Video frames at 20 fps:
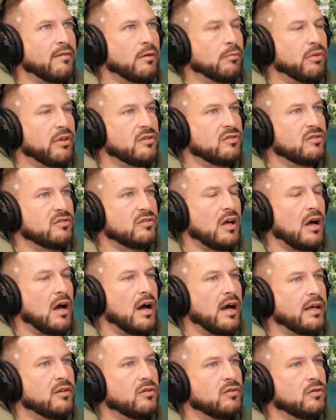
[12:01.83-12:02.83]
places to
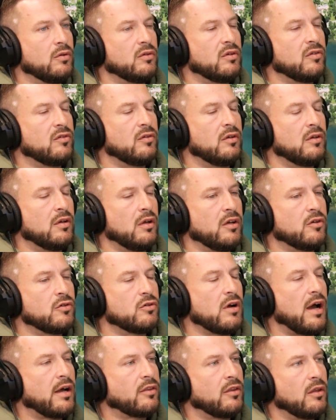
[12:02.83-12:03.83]
hide, so it doesn't
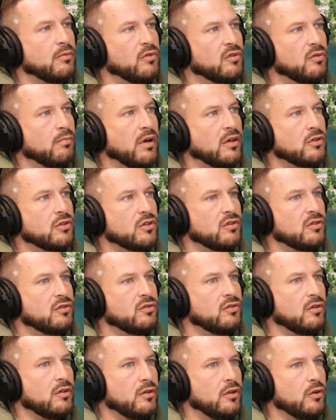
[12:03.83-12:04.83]
attract them as much
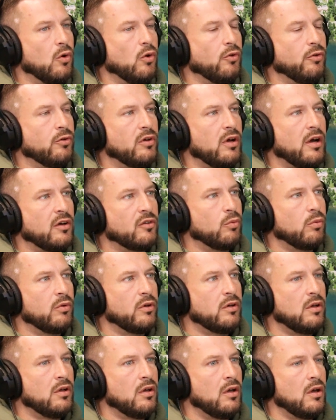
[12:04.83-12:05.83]
as the older docks
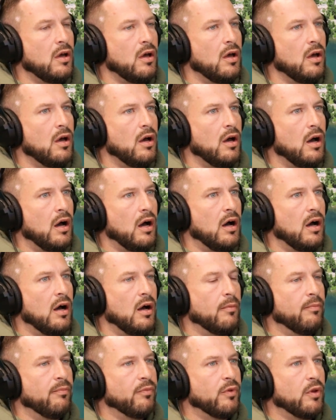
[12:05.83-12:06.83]
would.
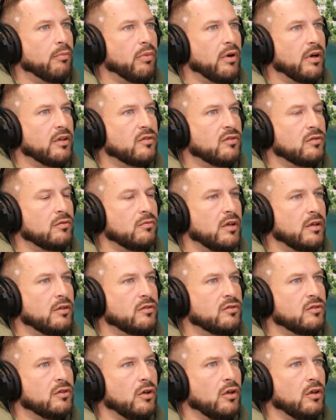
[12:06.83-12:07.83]
But it's
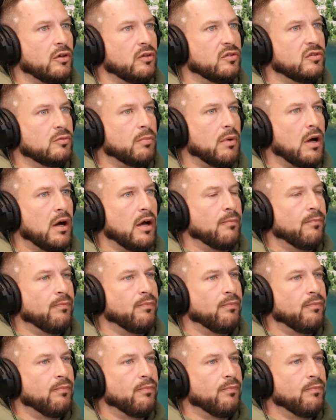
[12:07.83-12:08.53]
still a good spot.